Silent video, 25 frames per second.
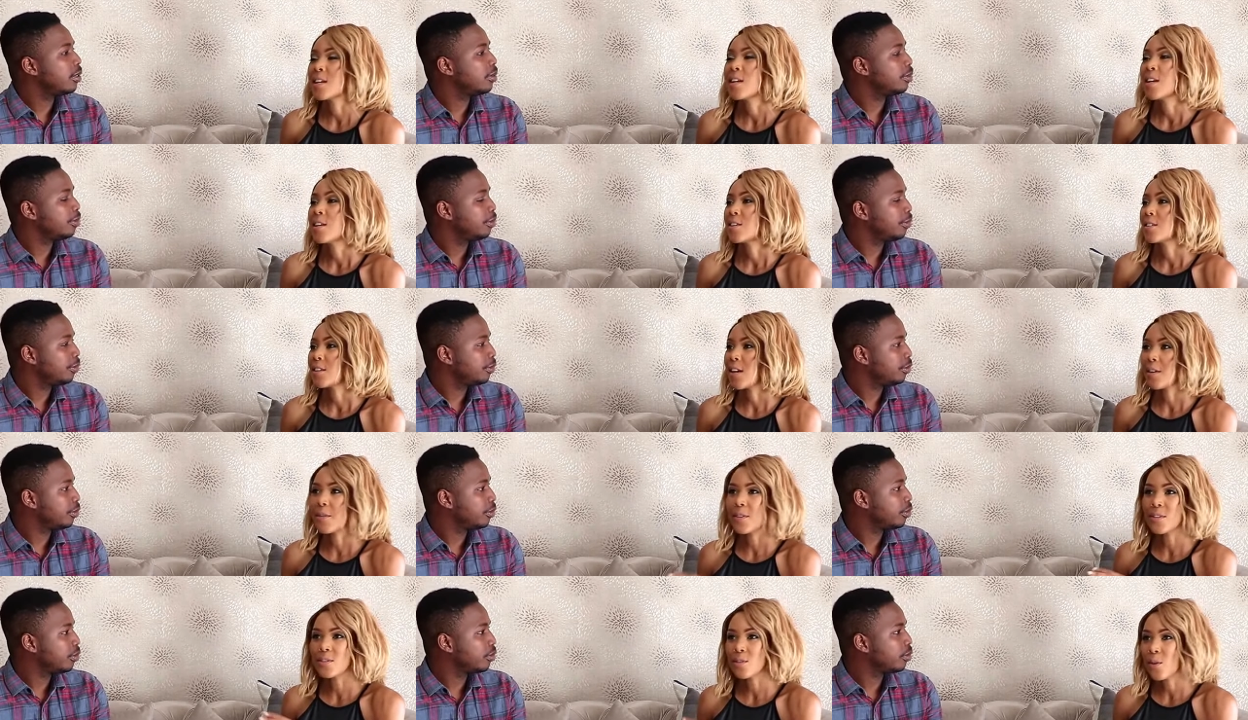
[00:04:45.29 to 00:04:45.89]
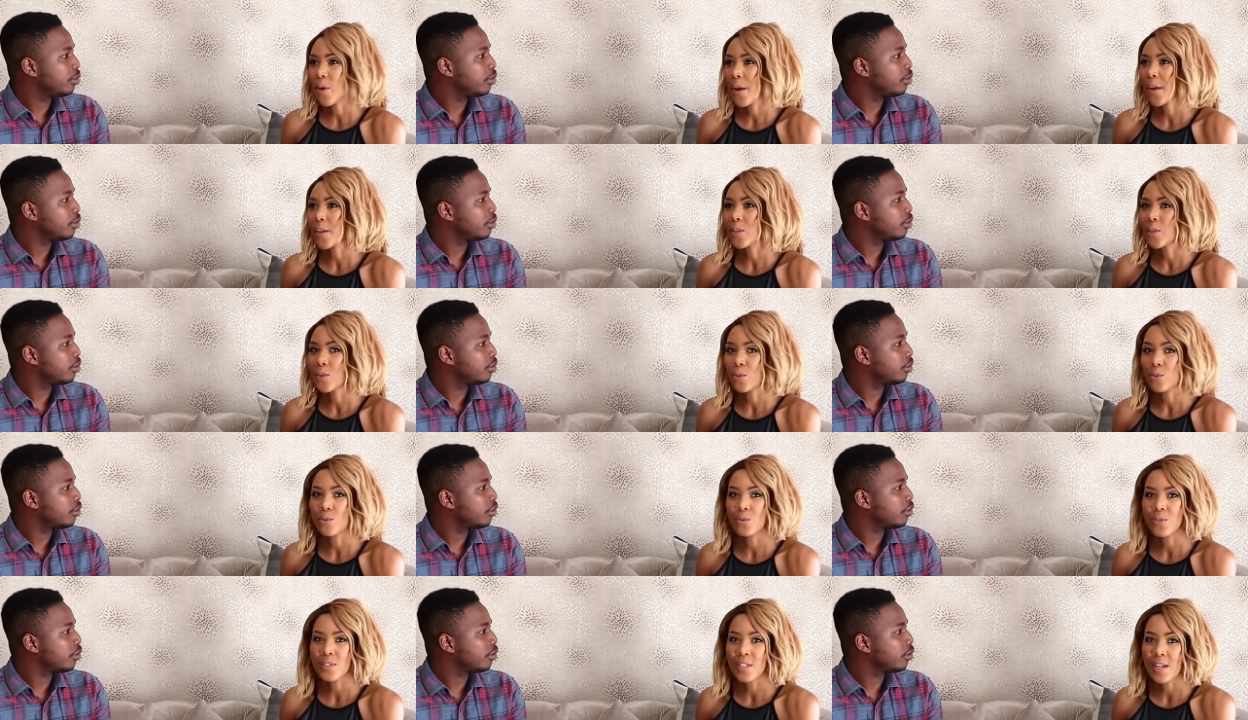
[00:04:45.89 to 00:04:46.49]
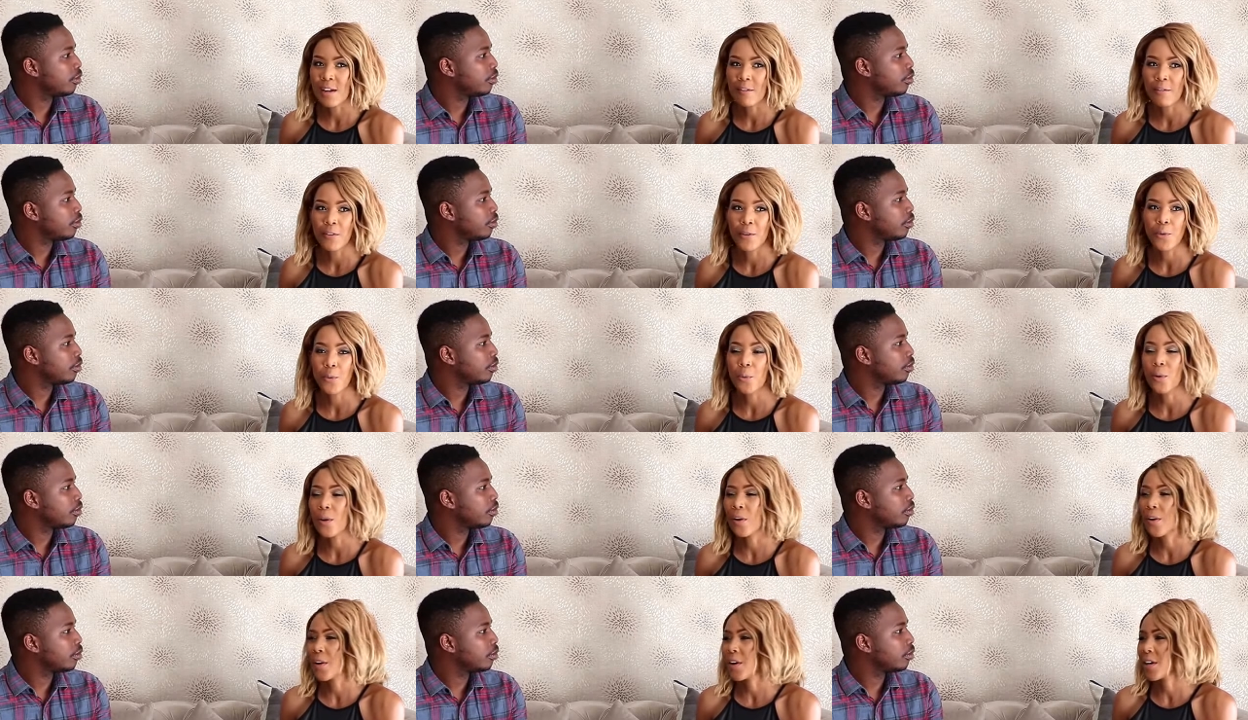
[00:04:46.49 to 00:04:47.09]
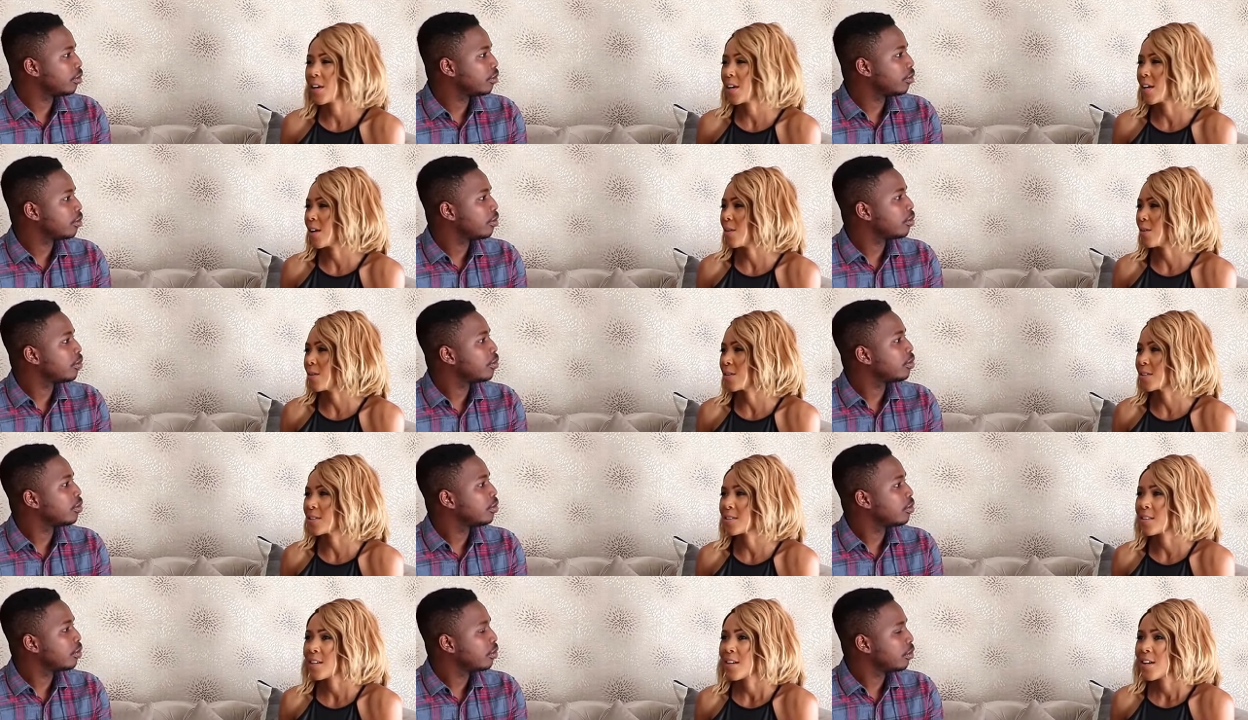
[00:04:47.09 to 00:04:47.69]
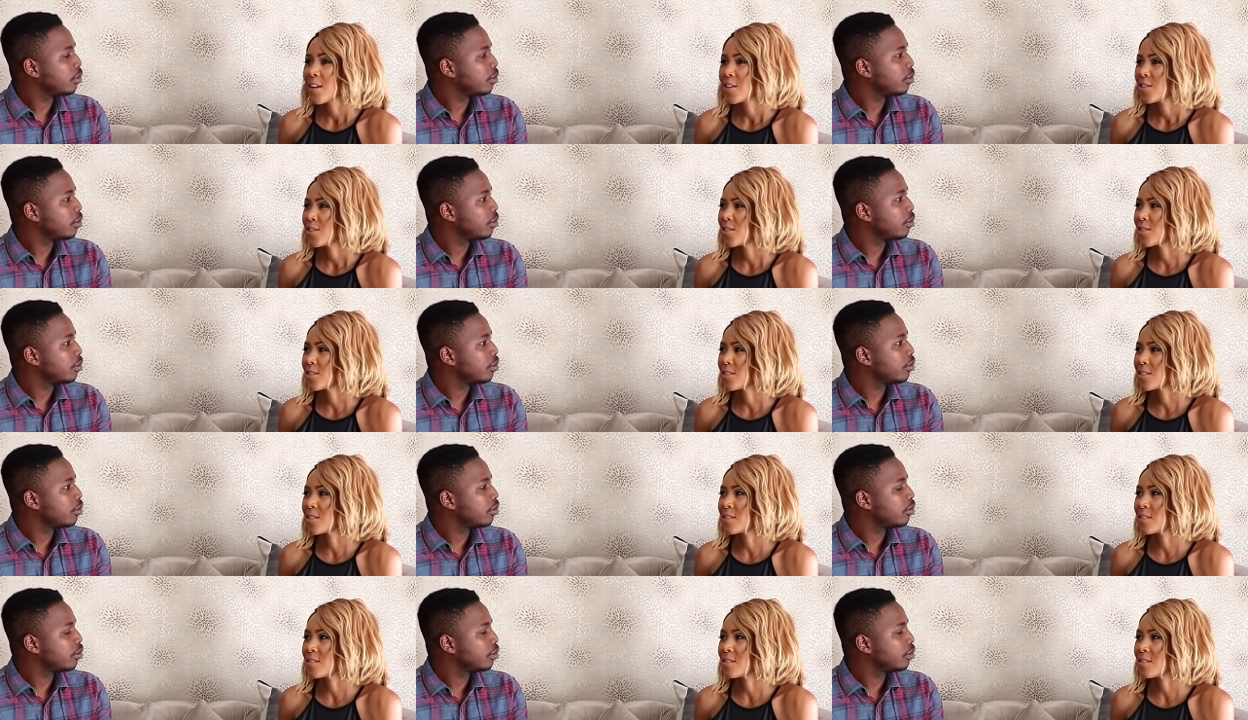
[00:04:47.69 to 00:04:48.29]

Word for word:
Speaker 1: So I was going through stuff at work and I was just